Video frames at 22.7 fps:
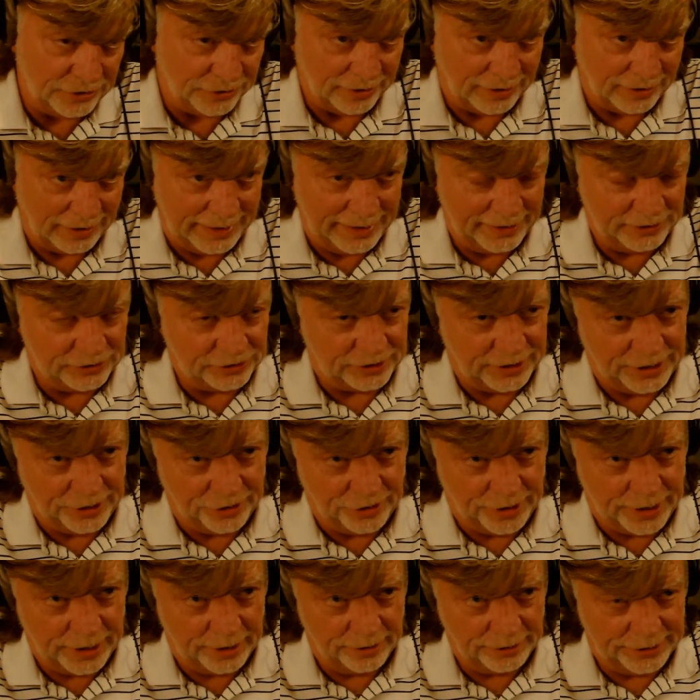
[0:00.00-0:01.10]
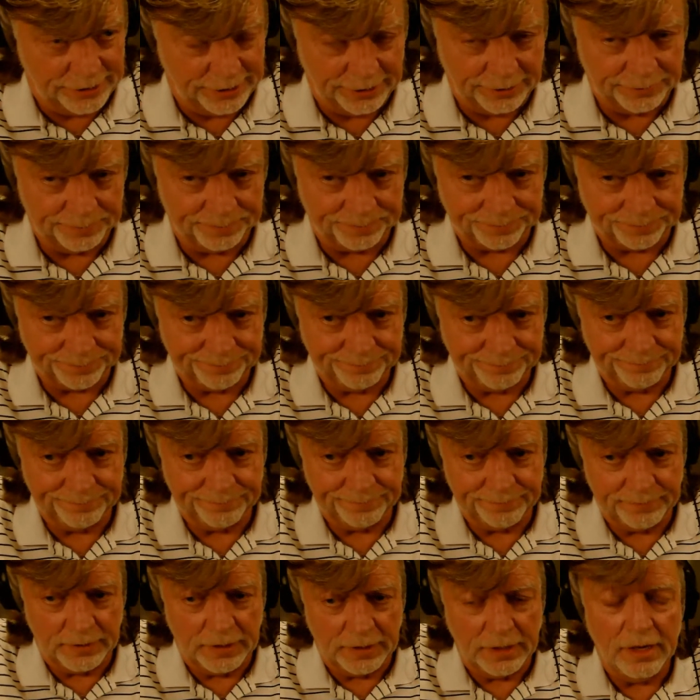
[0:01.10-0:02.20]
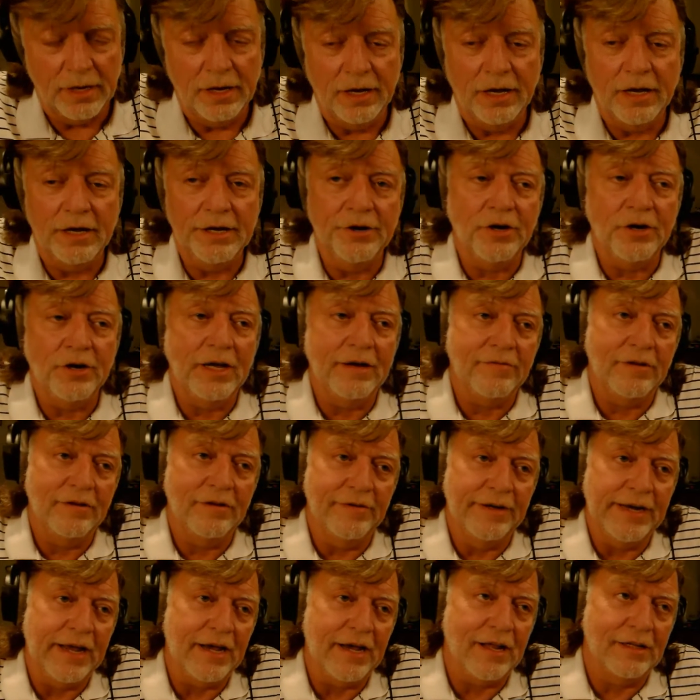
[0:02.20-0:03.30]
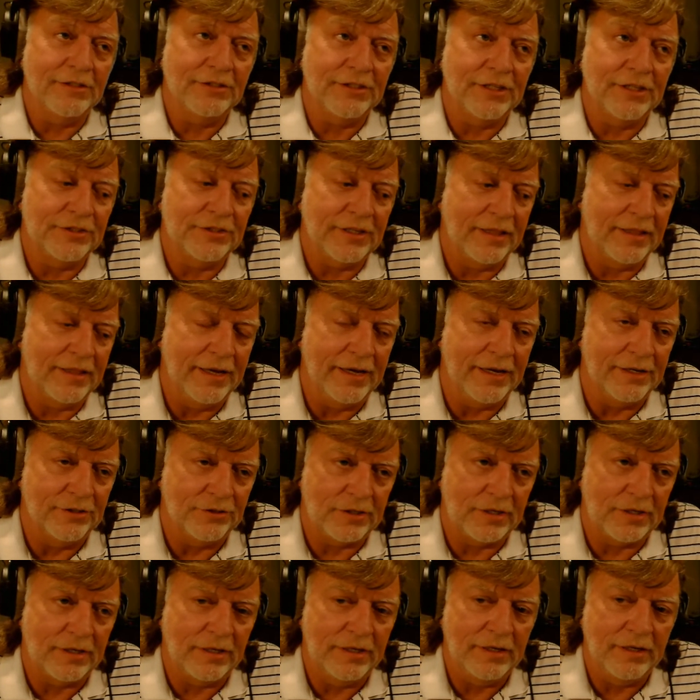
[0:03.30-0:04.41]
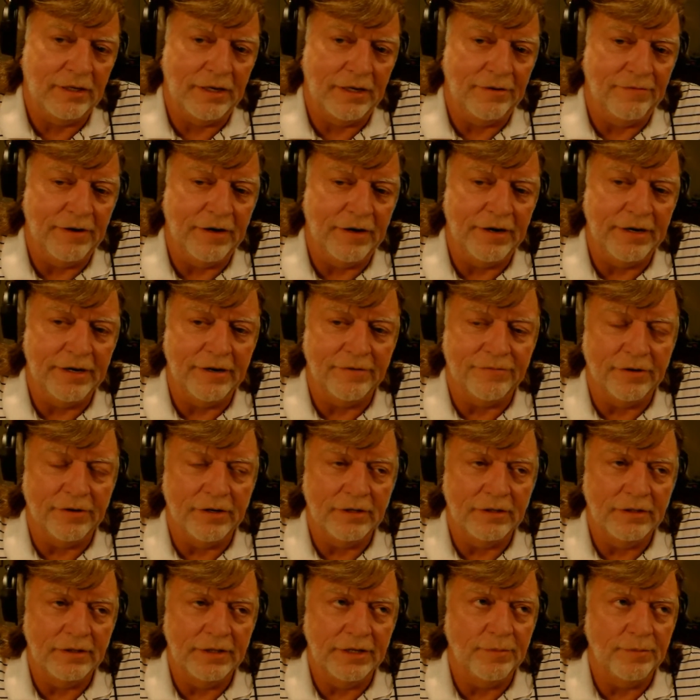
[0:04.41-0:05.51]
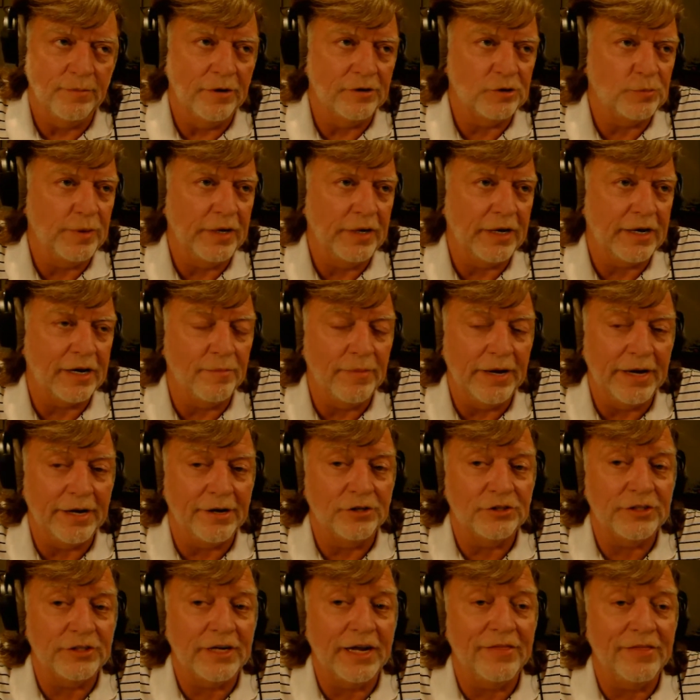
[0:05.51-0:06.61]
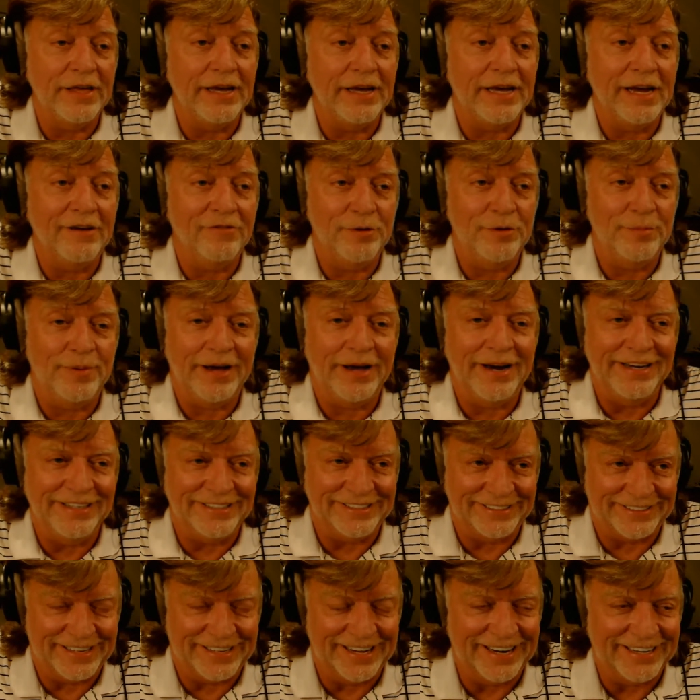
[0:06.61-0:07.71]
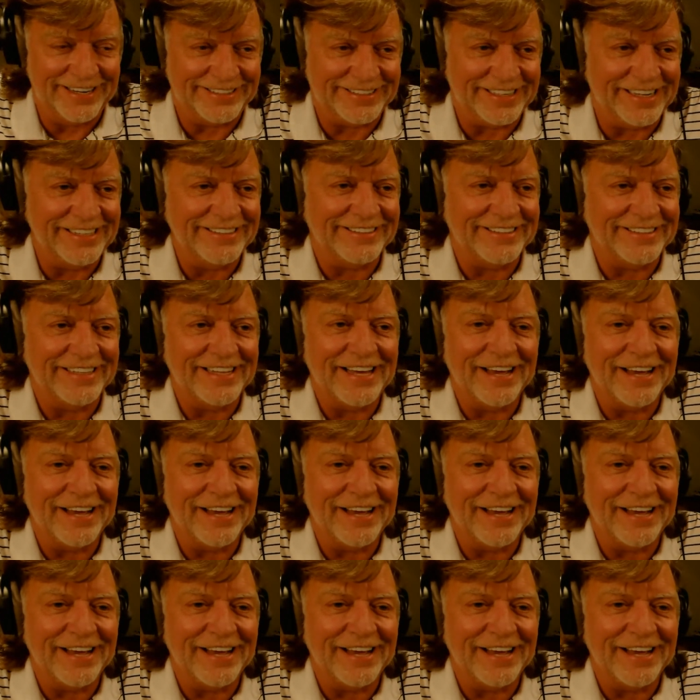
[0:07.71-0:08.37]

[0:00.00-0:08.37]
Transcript: links that you go to. Your level of analysis, I think, is clearly very different than most pickup makers. And I think everybody just got a taste of that